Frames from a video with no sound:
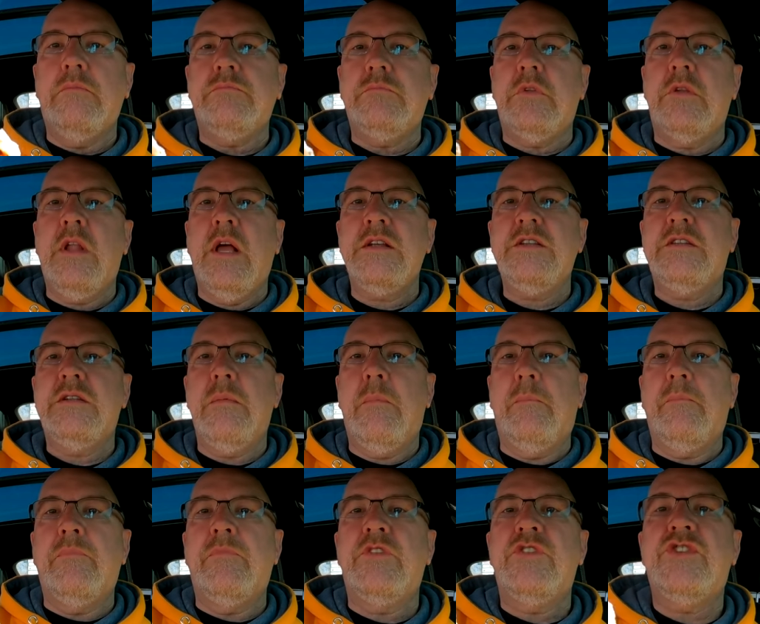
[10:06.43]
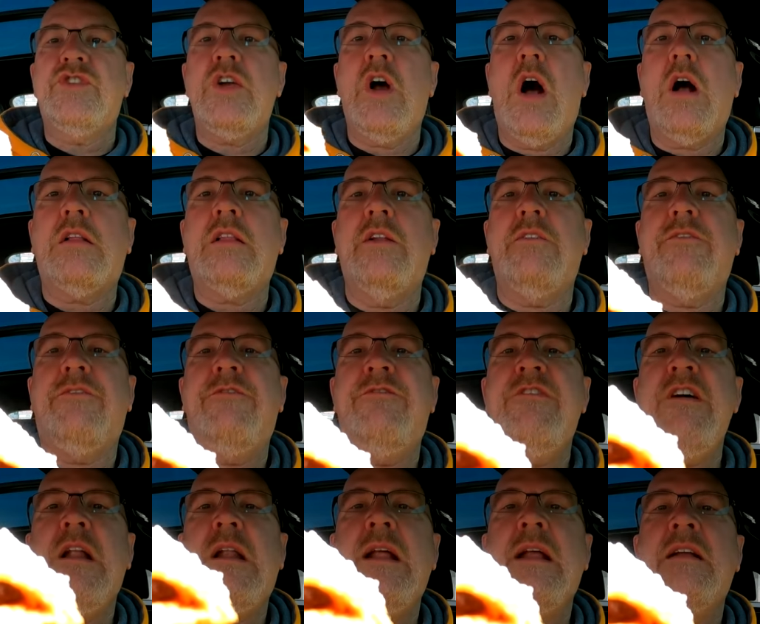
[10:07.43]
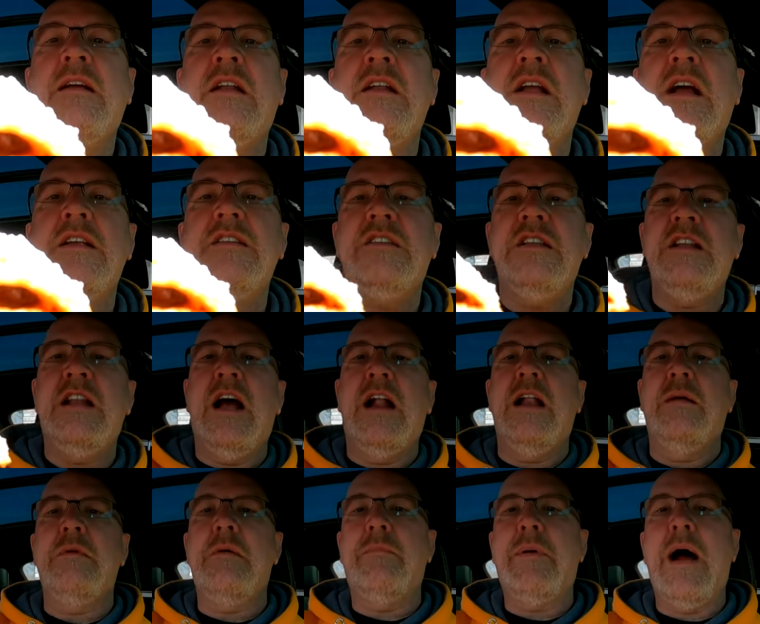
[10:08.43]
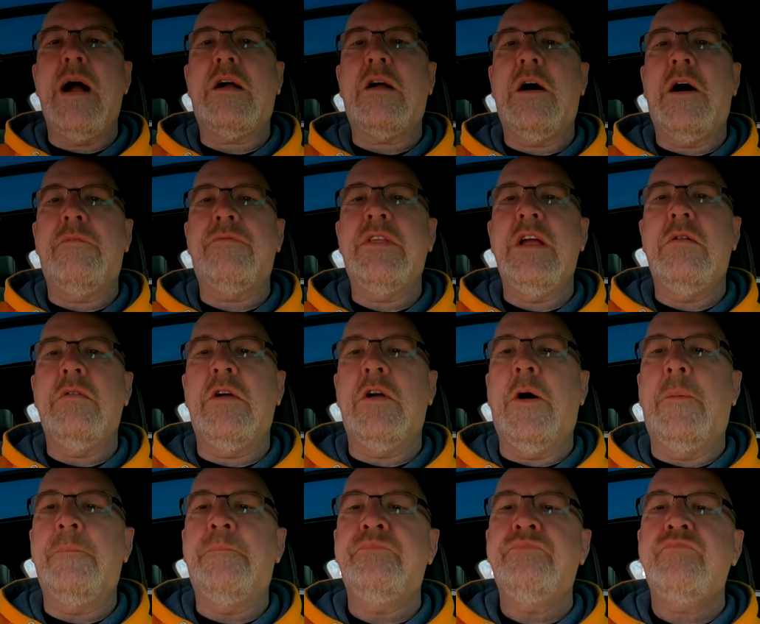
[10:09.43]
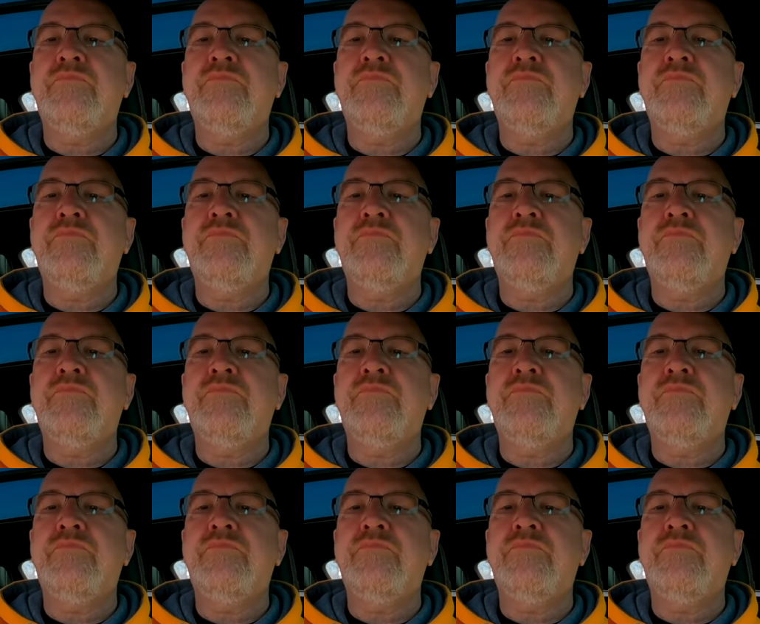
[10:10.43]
Nice chocolate filling. Can you guys see that? Let me back off. There we go.